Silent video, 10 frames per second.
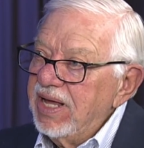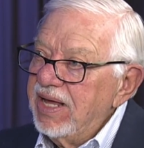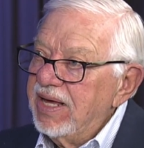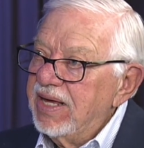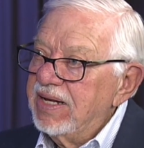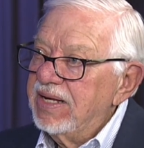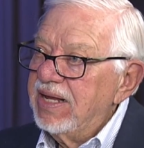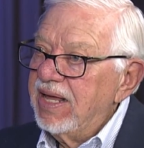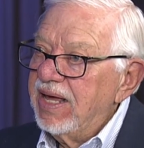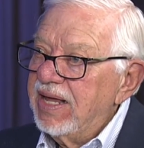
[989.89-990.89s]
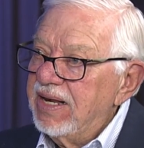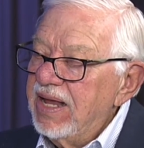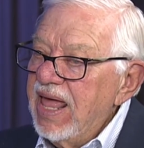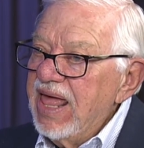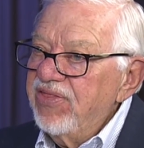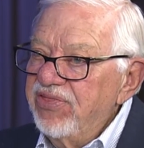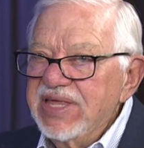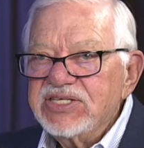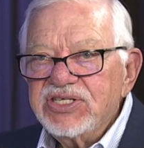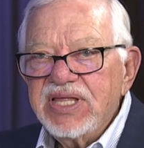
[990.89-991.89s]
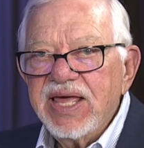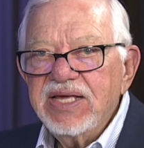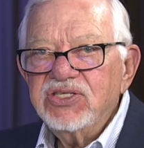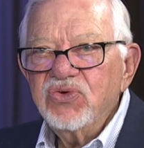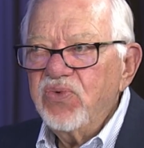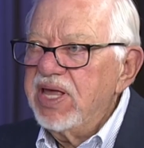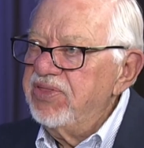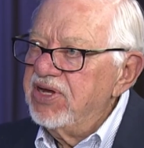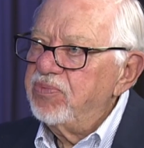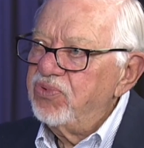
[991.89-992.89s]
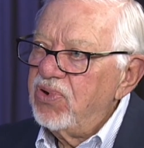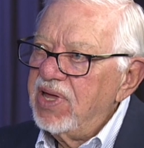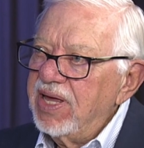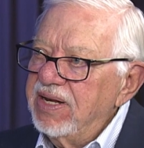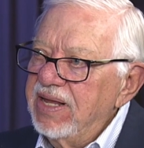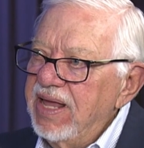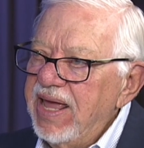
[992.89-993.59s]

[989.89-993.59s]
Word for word: And, and this takes away their pride